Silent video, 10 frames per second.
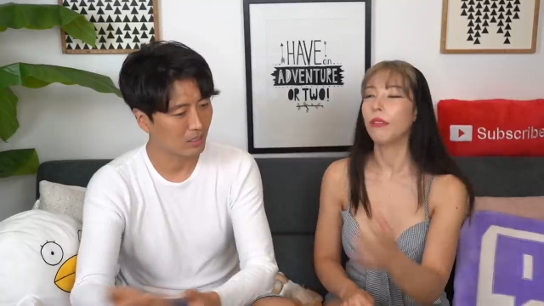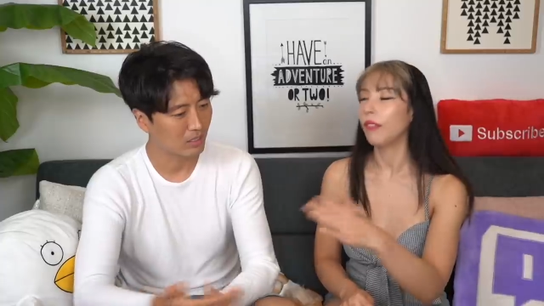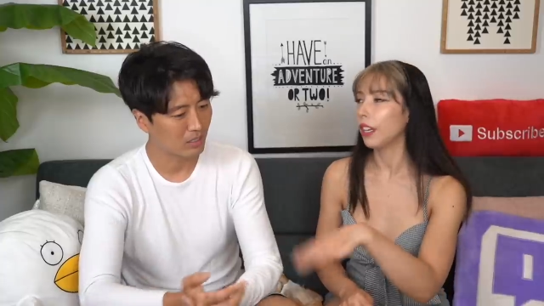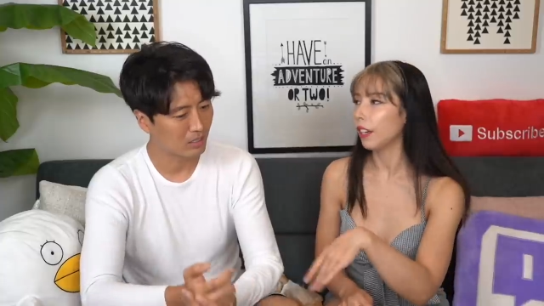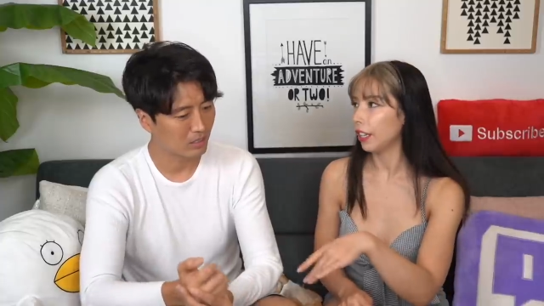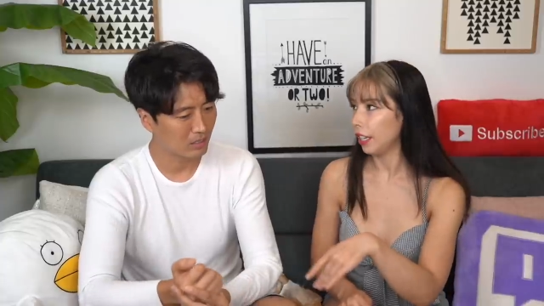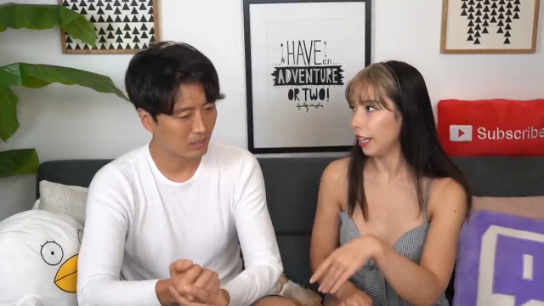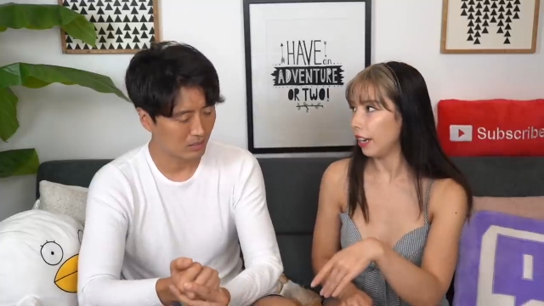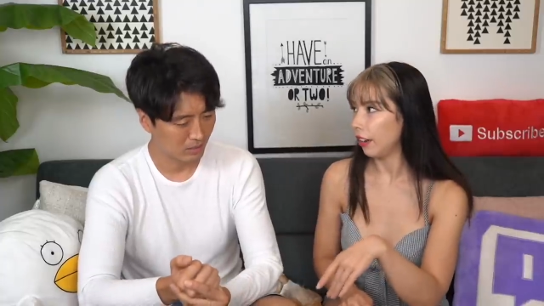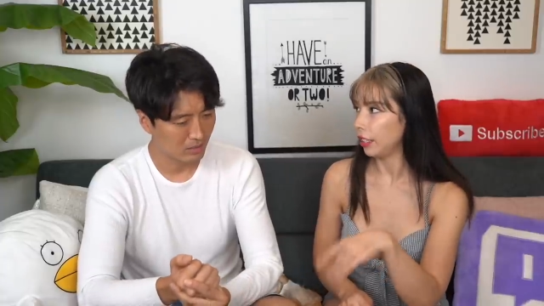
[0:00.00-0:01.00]
Speaker 1: figured it
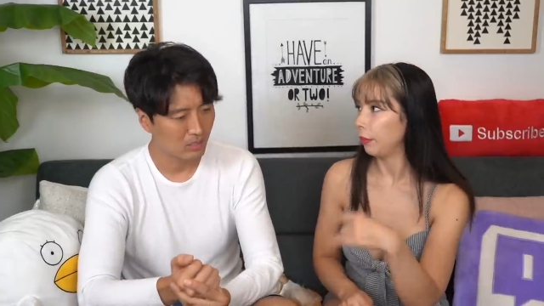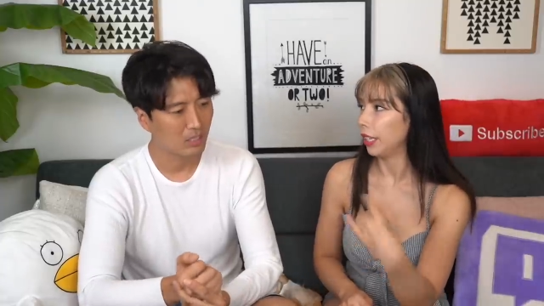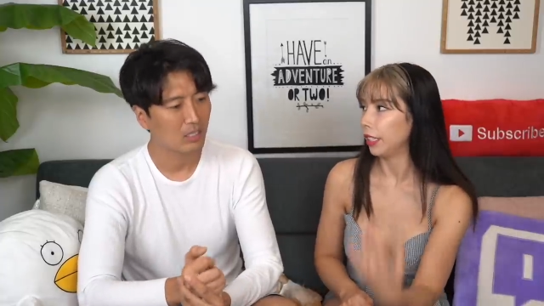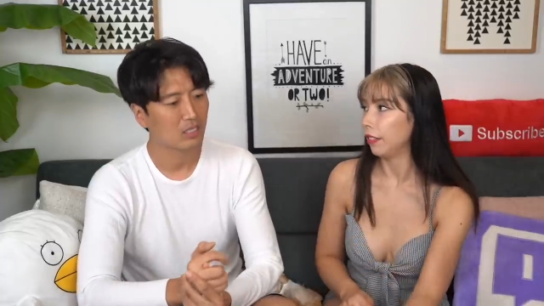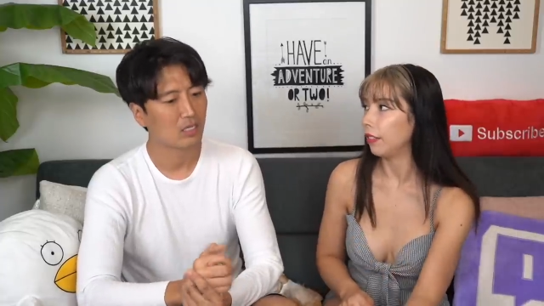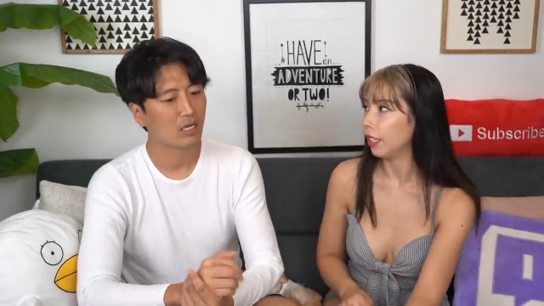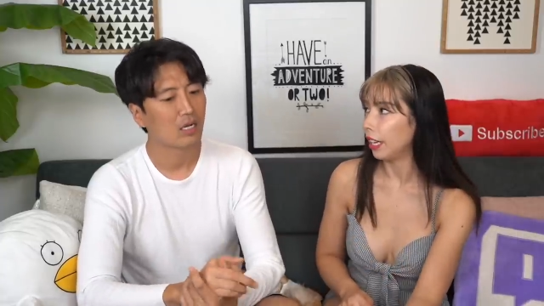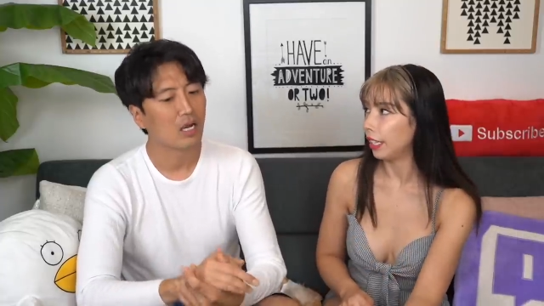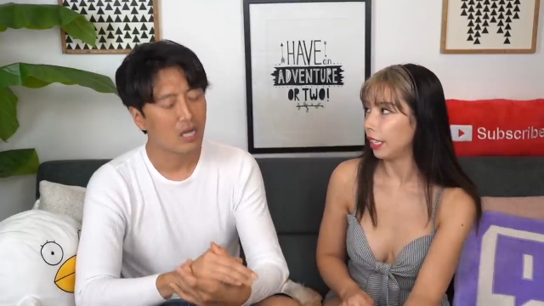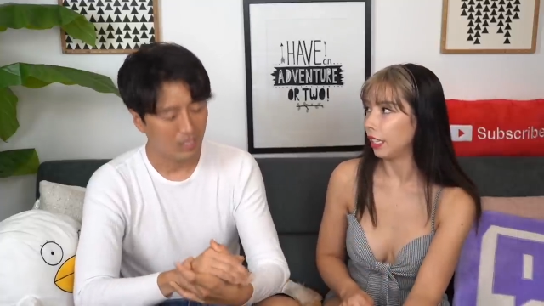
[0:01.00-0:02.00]
out. It's because of
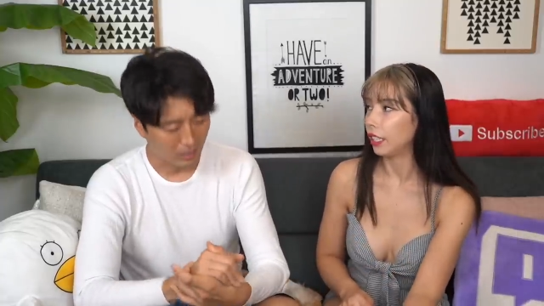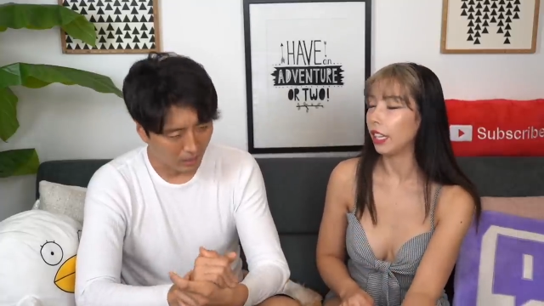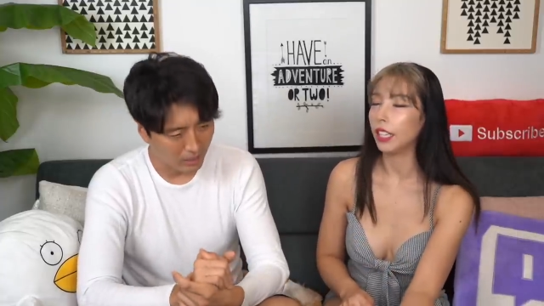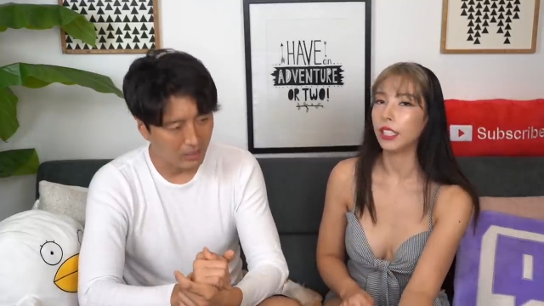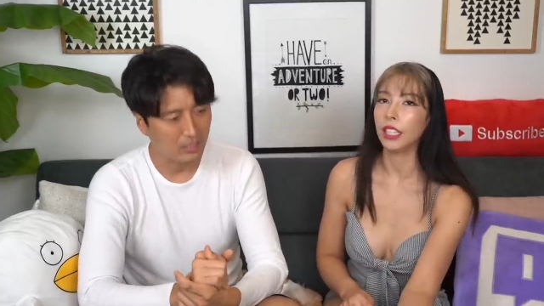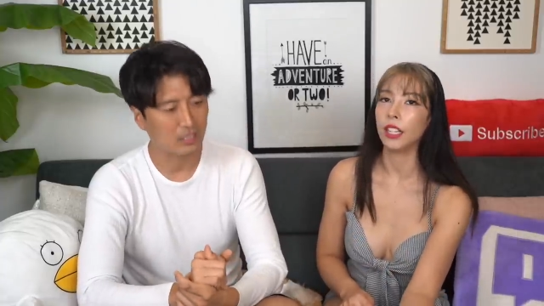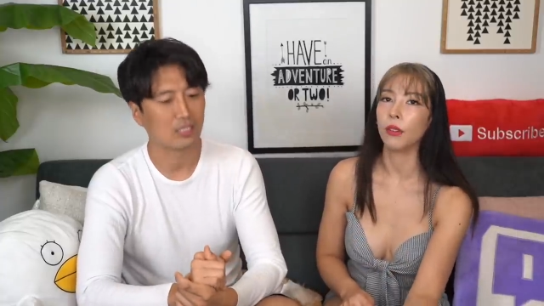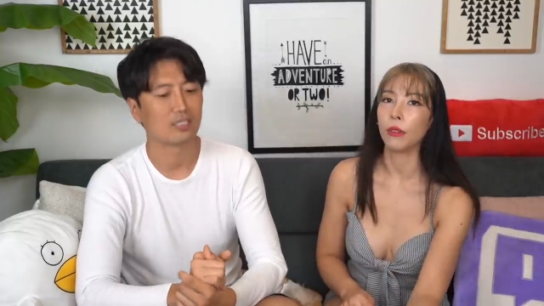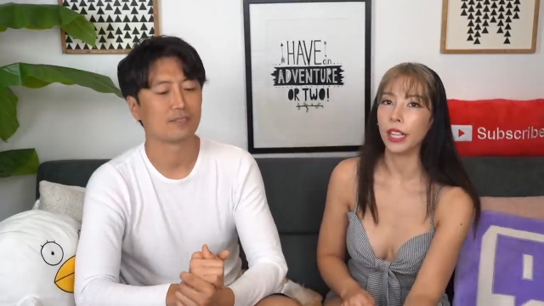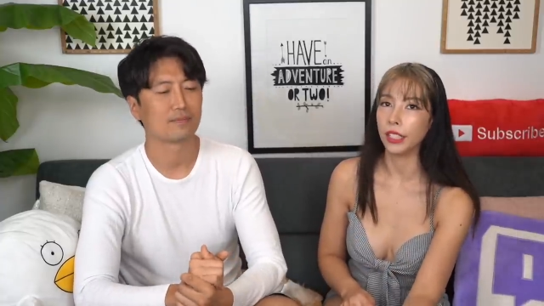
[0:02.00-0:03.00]
gluttony. Gluttony, gluttony
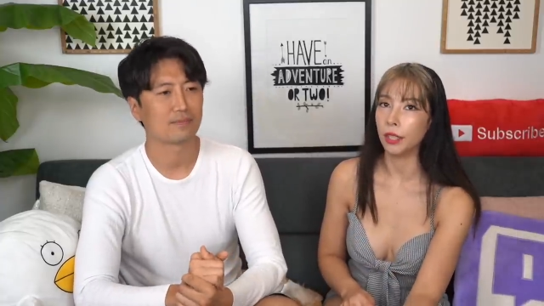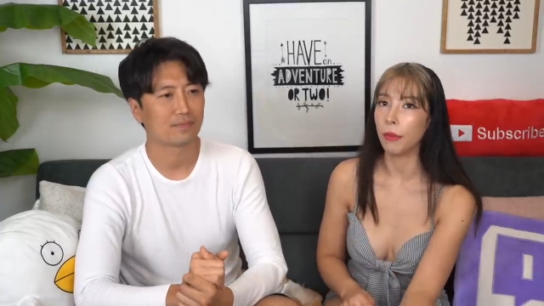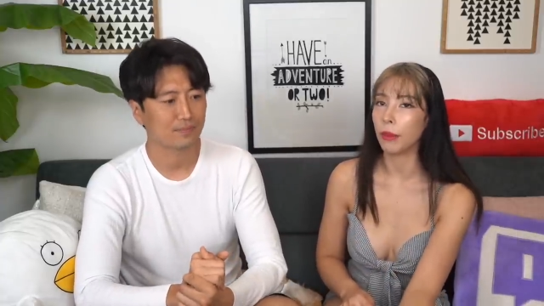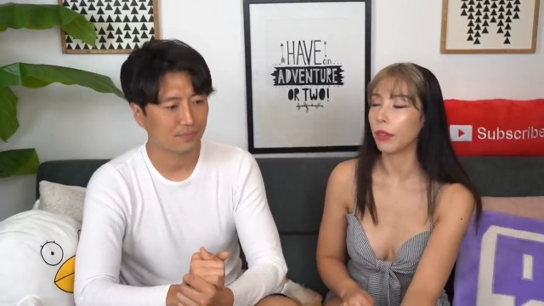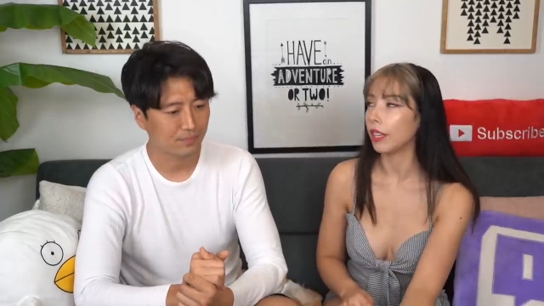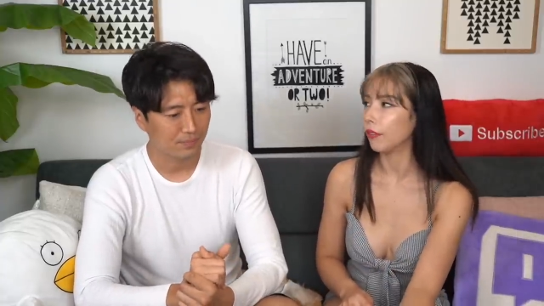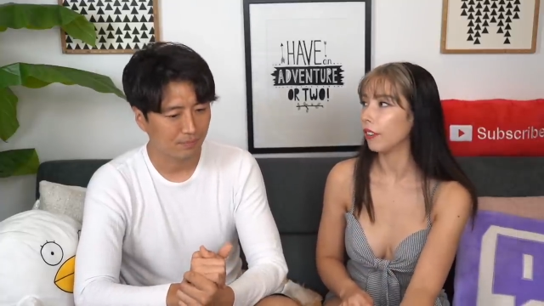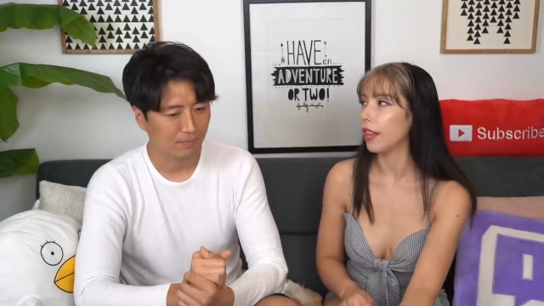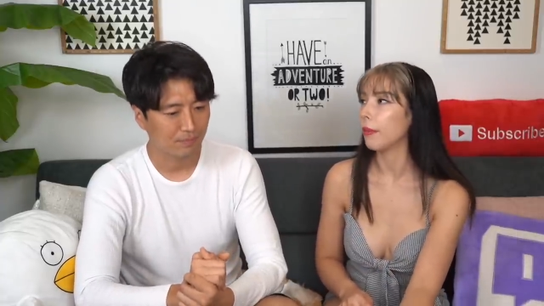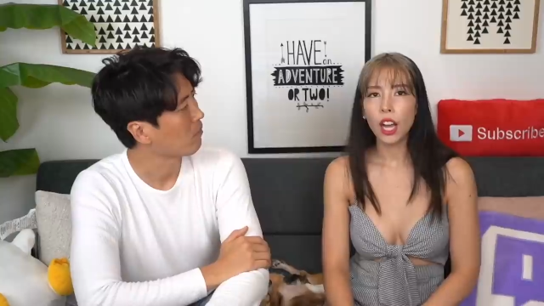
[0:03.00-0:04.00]
erased the memory of
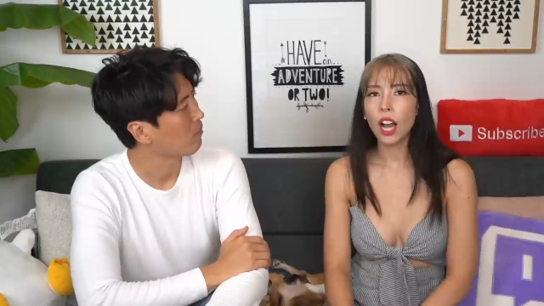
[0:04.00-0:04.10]
Ram.